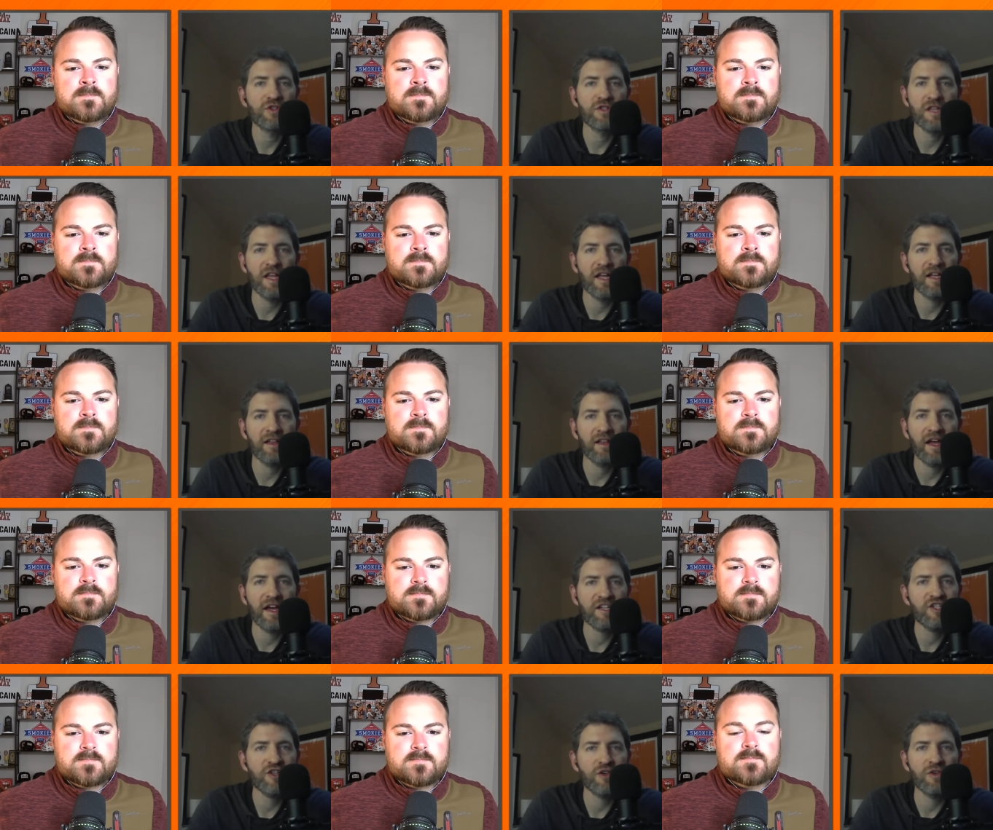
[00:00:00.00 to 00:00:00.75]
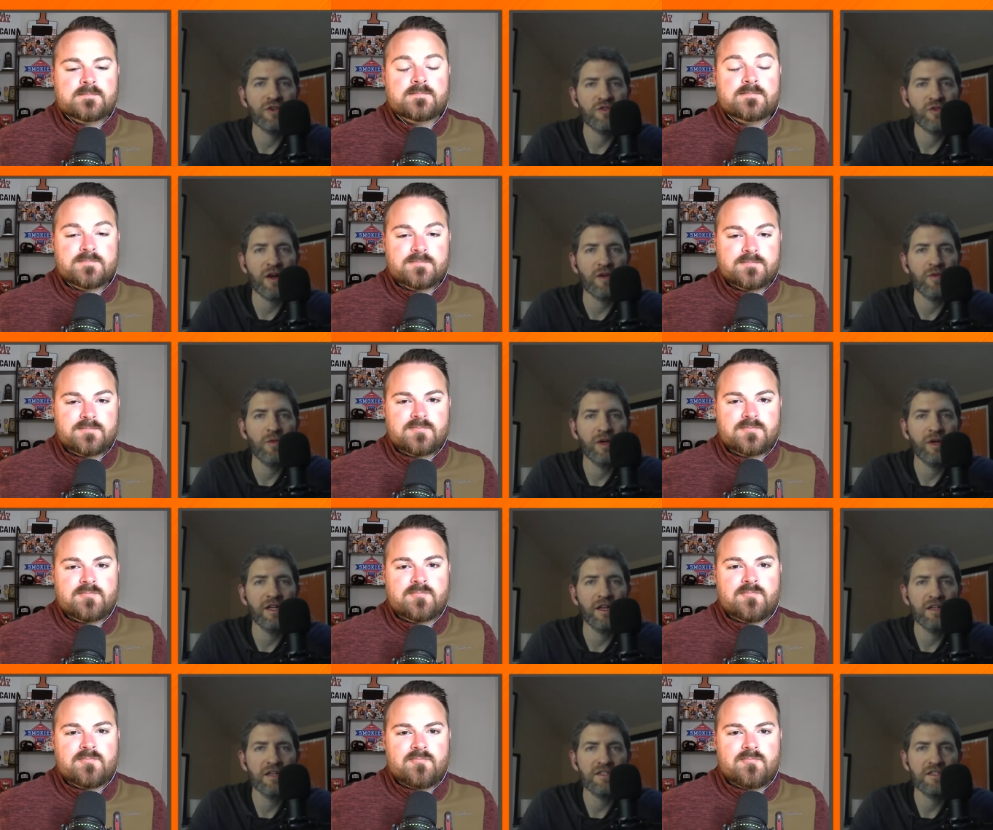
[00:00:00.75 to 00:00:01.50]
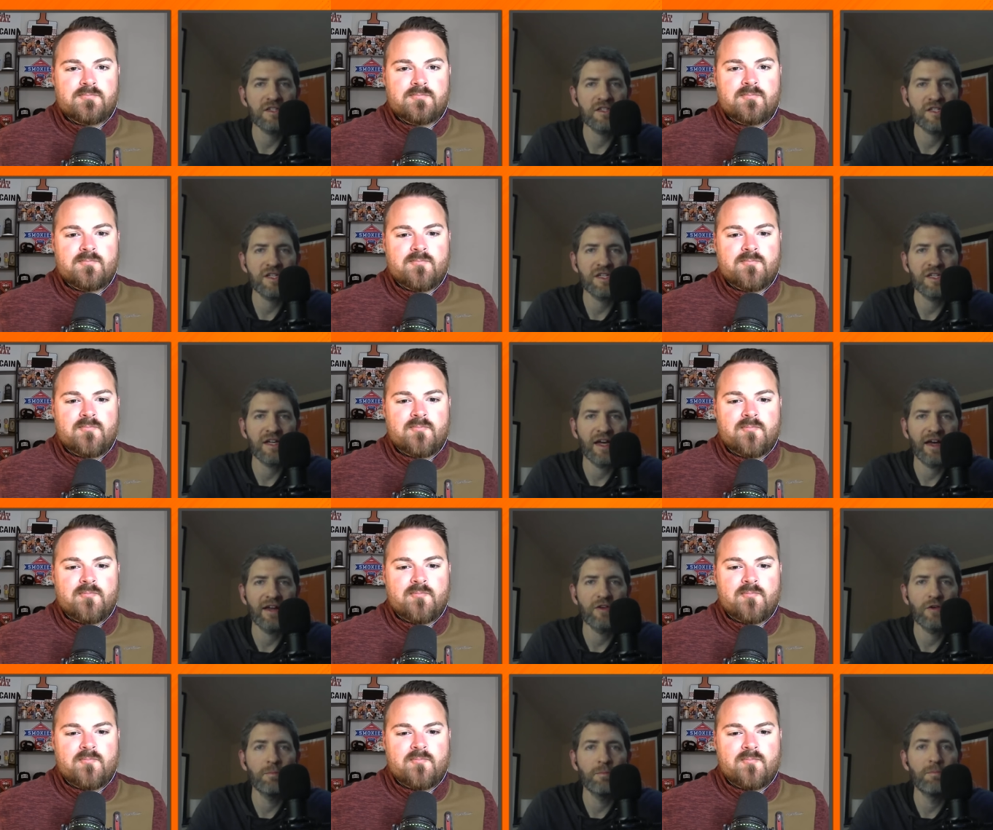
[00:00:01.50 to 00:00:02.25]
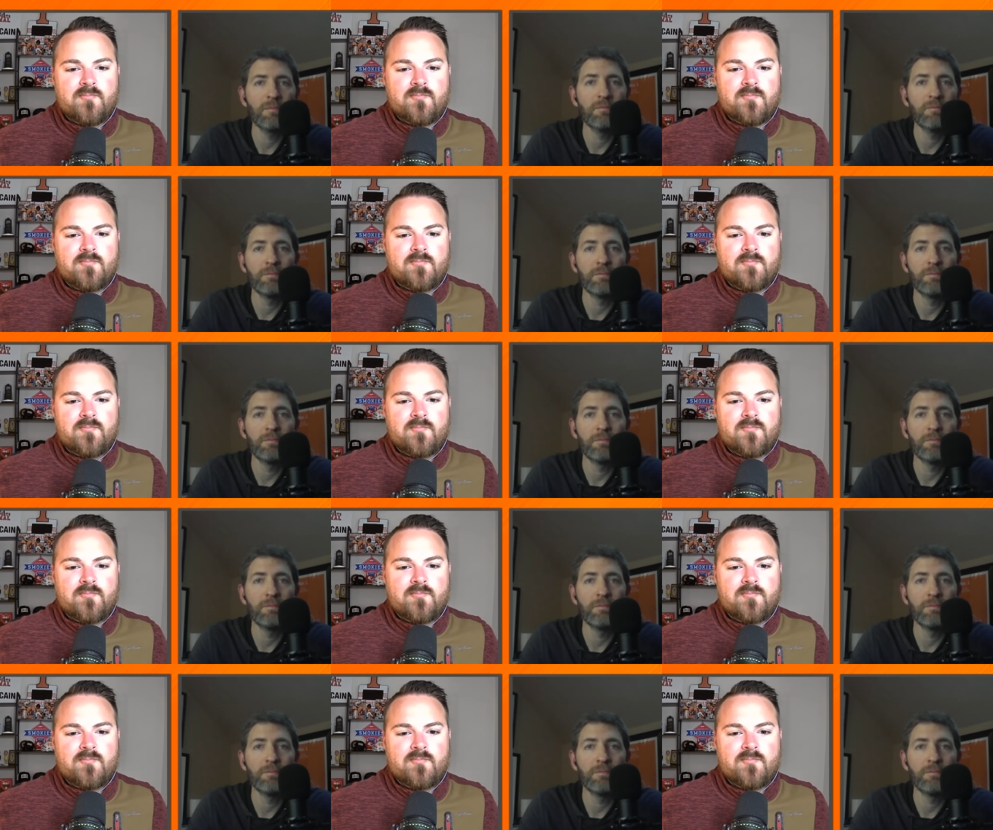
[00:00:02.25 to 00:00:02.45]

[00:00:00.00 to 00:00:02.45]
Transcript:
Speaker 1: just like last year to try to win an S E C title.